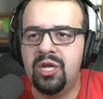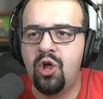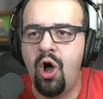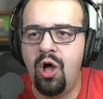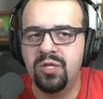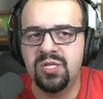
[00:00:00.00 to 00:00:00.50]

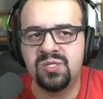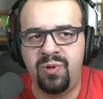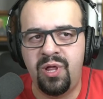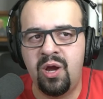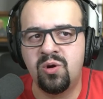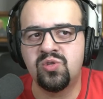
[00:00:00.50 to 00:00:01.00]
called his
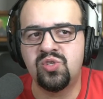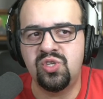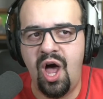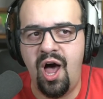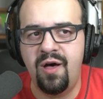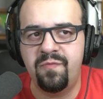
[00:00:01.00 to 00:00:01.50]
players
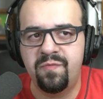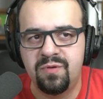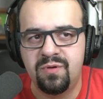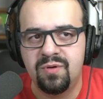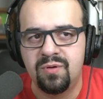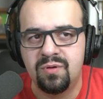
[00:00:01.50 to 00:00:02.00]

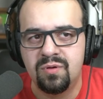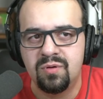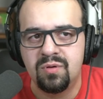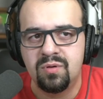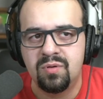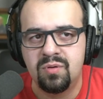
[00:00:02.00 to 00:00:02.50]
soft,
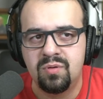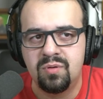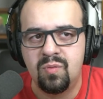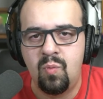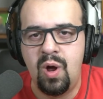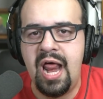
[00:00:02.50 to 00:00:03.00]

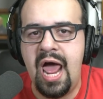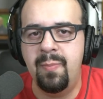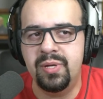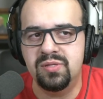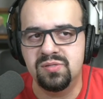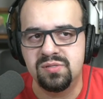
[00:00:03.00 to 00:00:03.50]
what
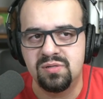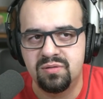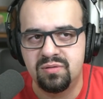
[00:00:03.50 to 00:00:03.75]
happens?